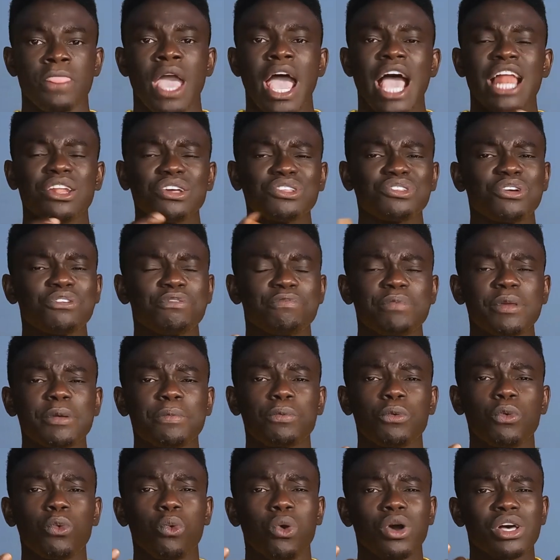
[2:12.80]
A lot of
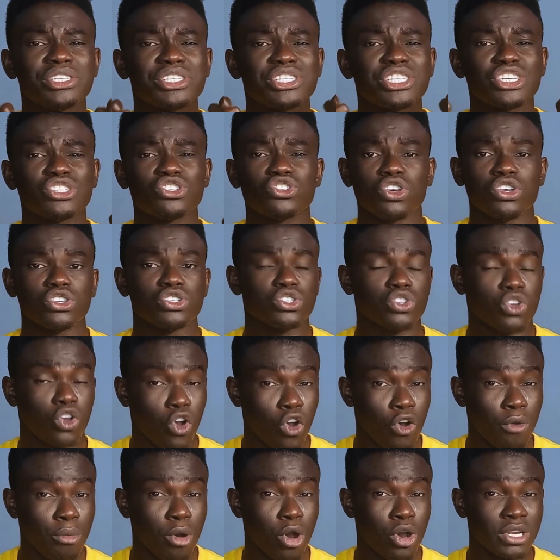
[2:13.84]
people, once they just
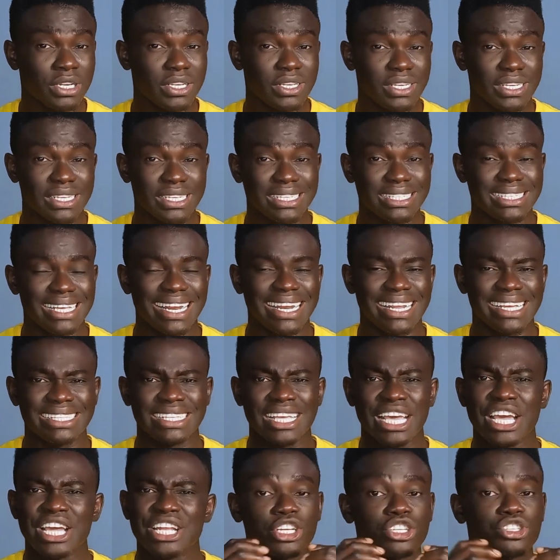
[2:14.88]
come on the internet,
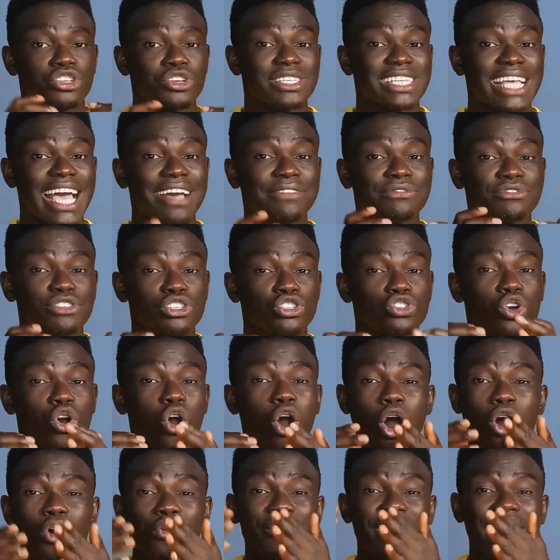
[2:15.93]
they just have this
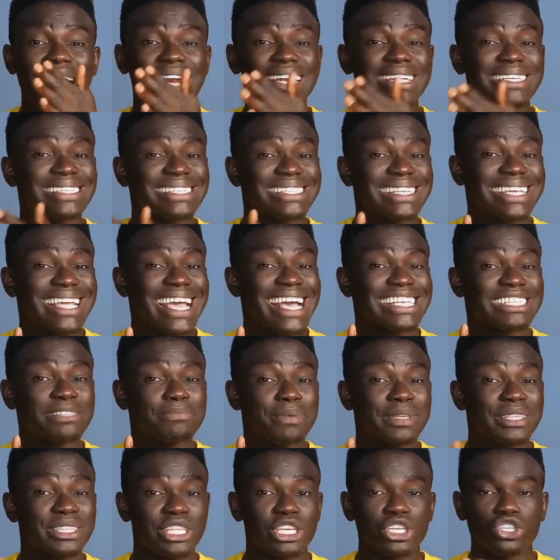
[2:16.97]
unrealistic
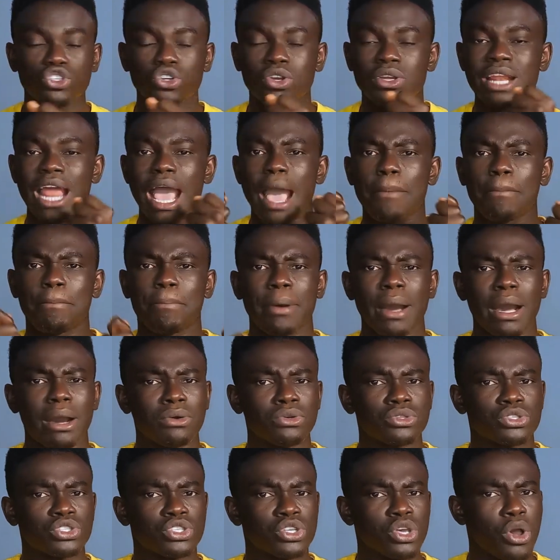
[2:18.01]
expectation
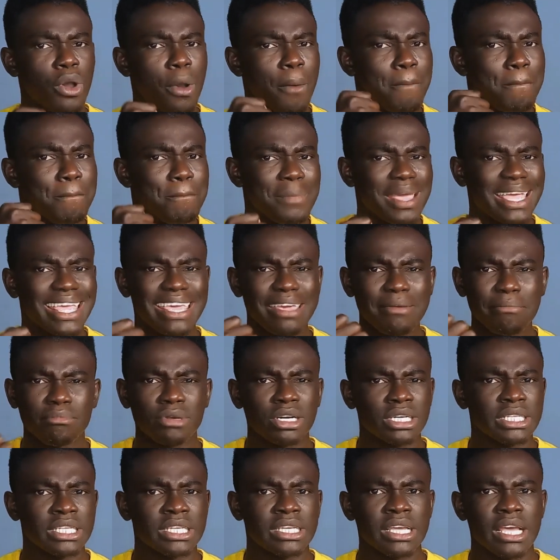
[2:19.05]
about making
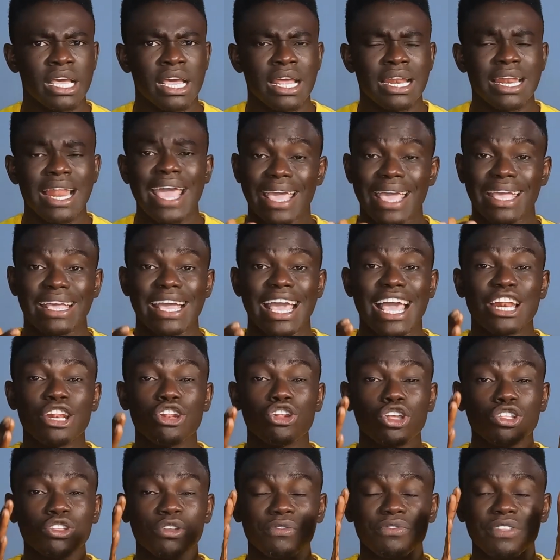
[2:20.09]
money. Like, a
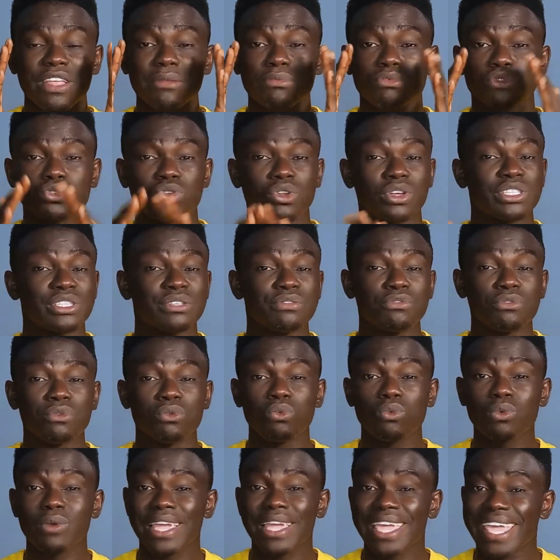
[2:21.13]
lot of them do not
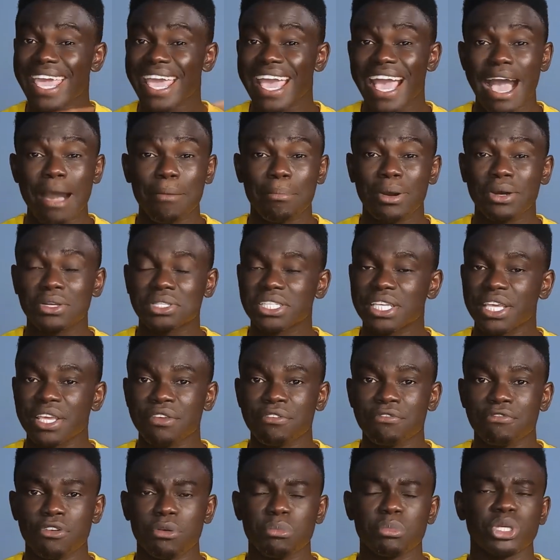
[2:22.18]
even care about
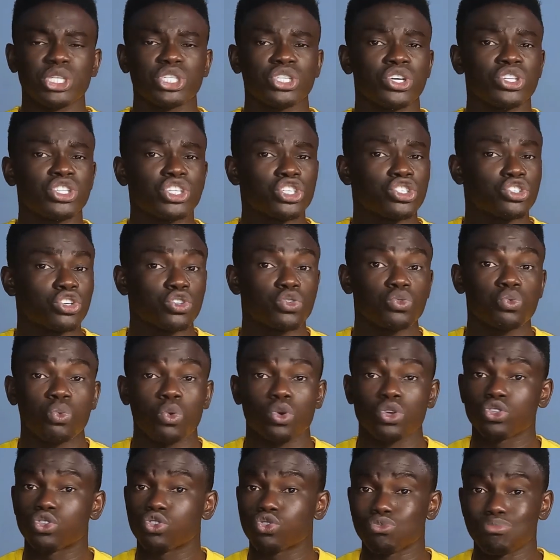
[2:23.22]
information, they just
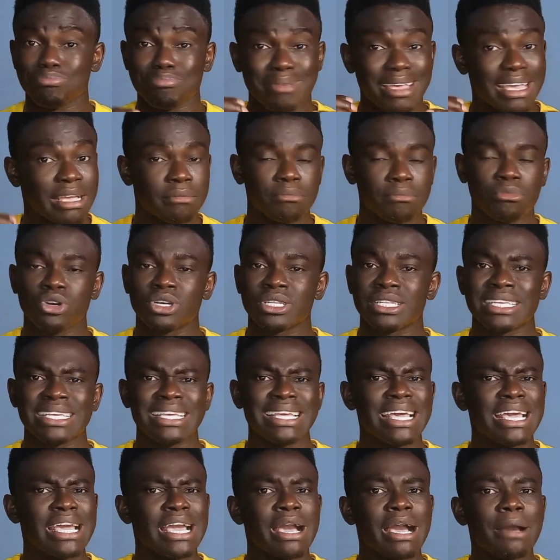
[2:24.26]
want to make
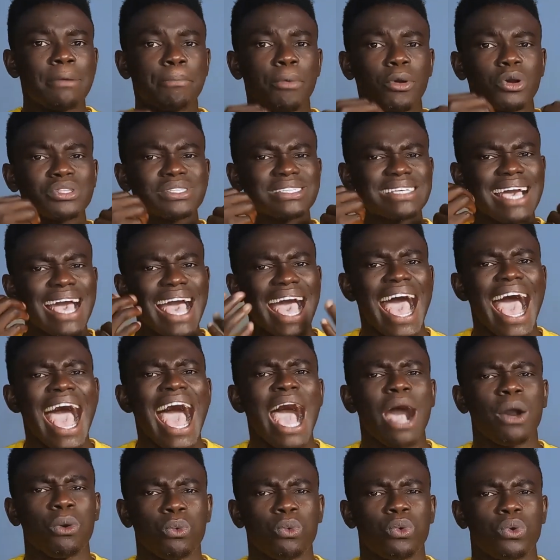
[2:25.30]
money. But
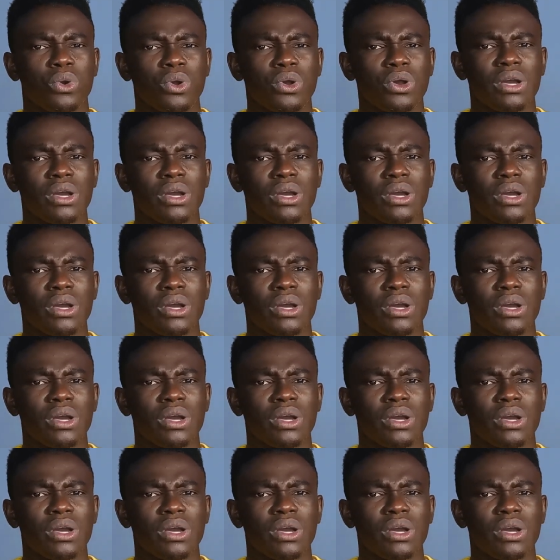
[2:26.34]
how?